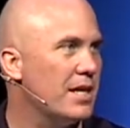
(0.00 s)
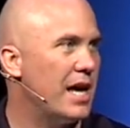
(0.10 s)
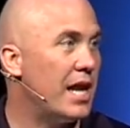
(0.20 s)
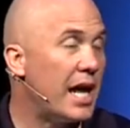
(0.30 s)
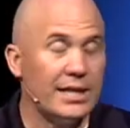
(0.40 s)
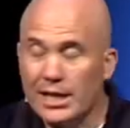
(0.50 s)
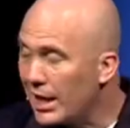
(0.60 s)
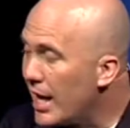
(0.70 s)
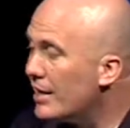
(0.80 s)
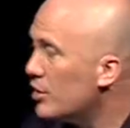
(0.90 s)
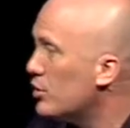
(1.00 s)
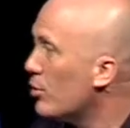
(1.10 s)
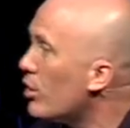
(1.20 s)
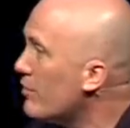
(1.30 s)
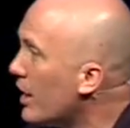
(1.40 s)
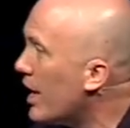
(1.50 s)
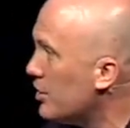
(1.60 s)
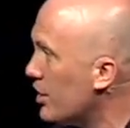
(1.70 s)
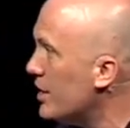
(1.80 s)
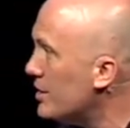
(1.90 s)
And I didn't like the story of
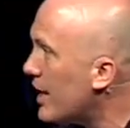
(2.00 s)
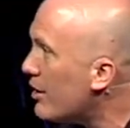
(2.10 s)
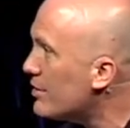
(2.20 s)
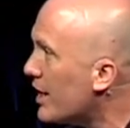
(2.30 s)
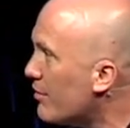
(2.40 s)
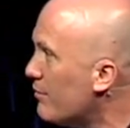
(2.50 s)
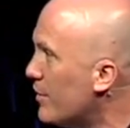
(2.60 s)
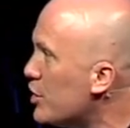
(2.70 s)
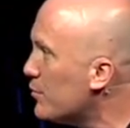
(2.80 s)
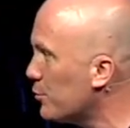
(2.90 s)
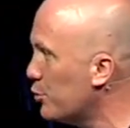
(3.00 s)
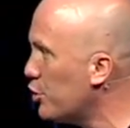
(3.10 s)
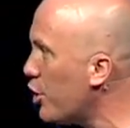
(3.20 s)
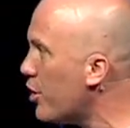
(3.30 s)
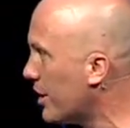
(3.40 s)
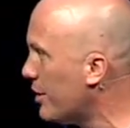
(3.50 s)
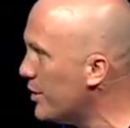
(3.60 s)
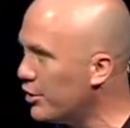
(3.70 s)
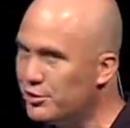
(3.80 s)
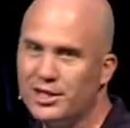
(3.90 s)
Elisha. He sounds like a vengeful jerk. I mean,
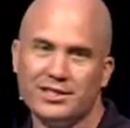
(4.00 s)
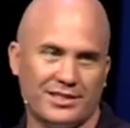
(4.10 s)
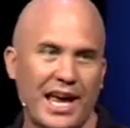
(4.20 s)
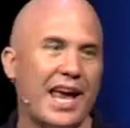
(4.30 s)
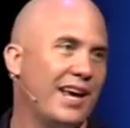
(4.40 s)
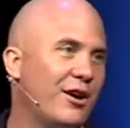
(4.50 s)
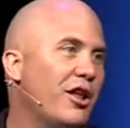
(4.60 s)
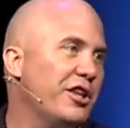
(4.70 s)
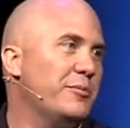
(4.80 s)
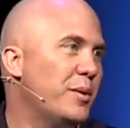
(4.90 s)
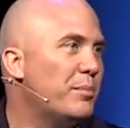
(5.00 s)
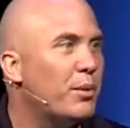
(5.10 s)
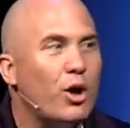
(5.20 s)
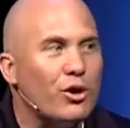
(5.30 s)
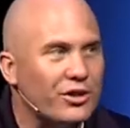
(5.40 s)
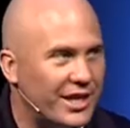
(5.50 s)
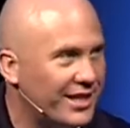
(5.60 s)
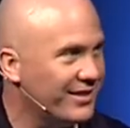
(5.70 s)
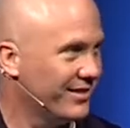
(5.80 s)
they're just calling him a baldy.